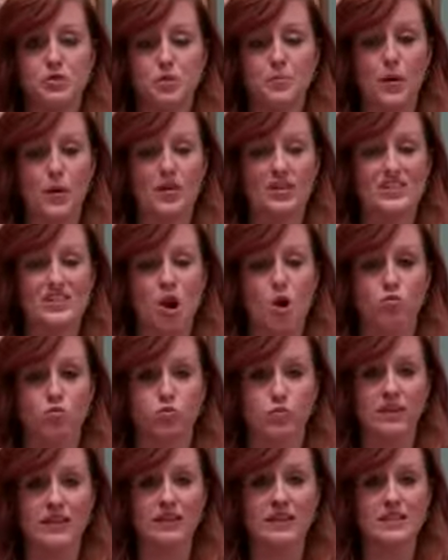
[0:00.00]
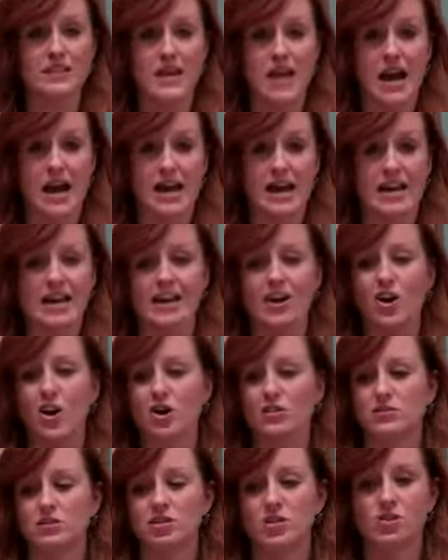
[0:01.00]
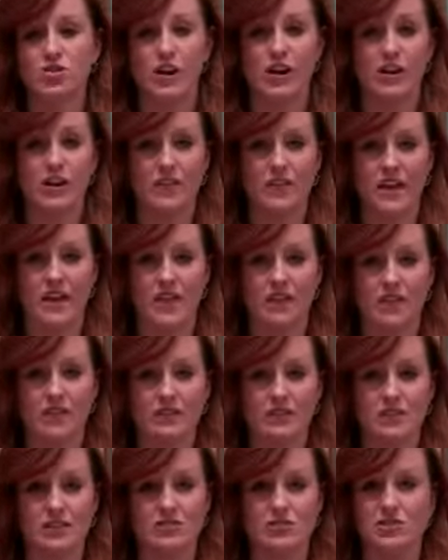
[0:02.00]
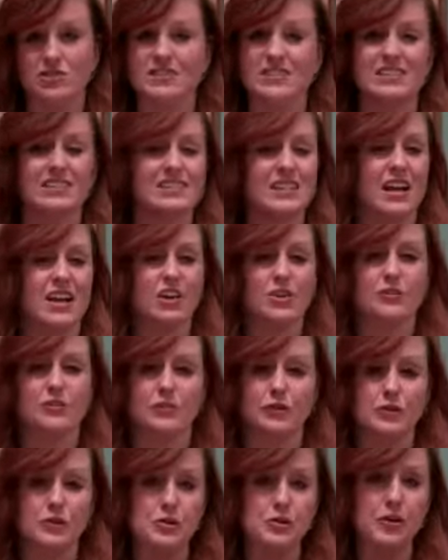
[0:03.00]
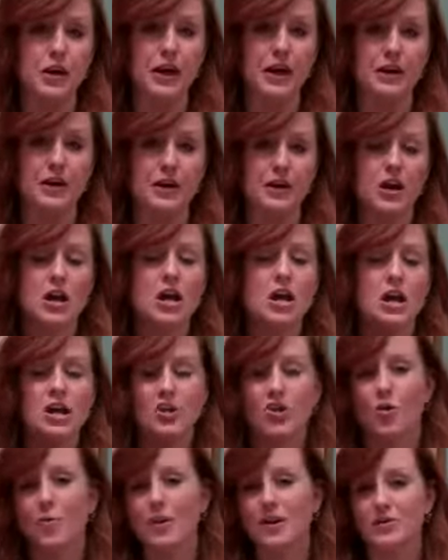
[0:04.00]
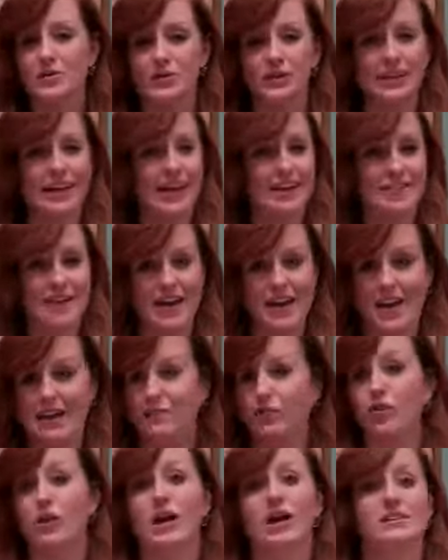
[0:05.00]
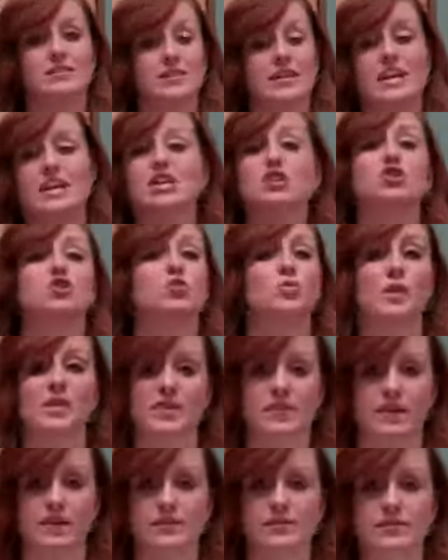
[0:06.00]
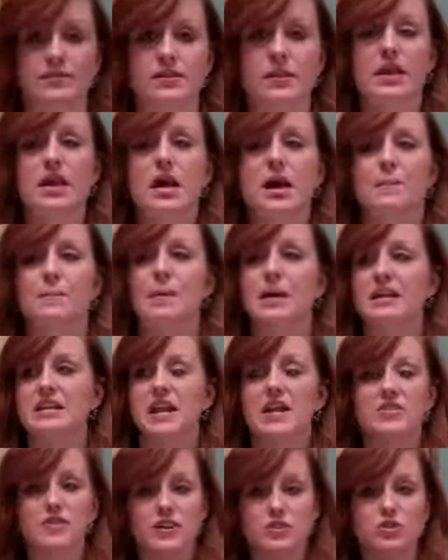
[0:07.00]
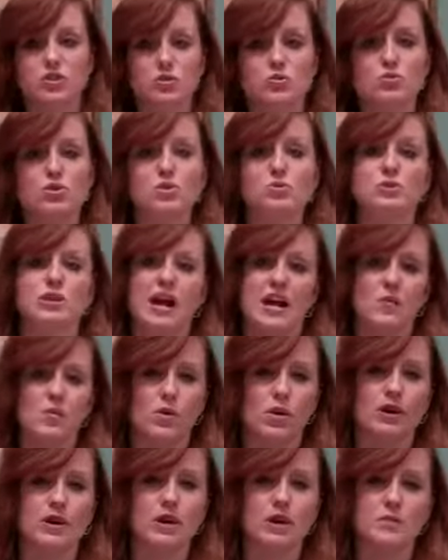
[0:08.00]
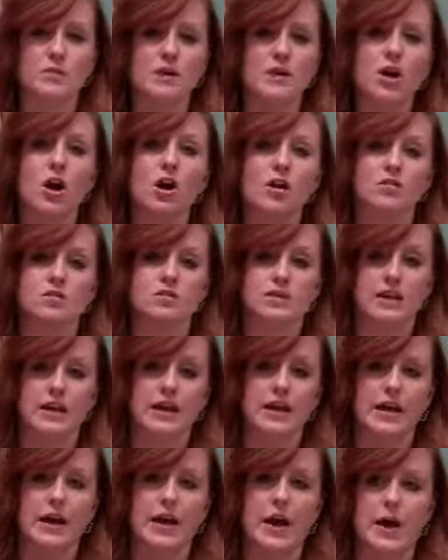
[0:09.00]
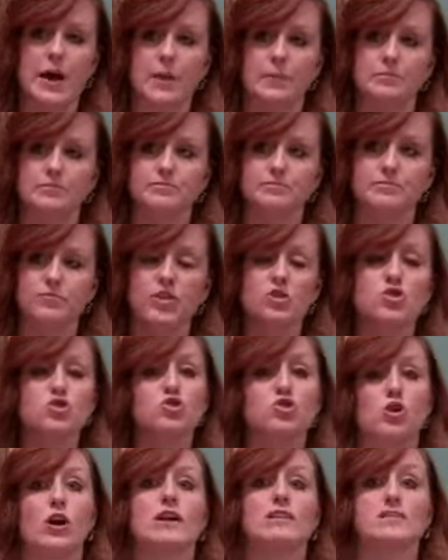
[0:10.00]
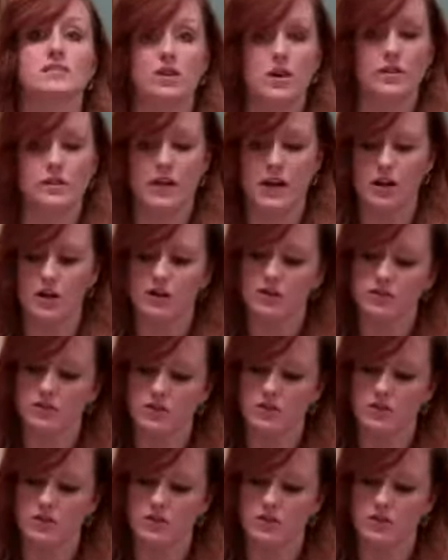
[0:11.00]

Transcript: do a ponytail really tight. It causes strain on the hair extensions. It's not good for your hair. Nobody really ever has an issue with this, but nothing too tight where it could be causing stress on the hair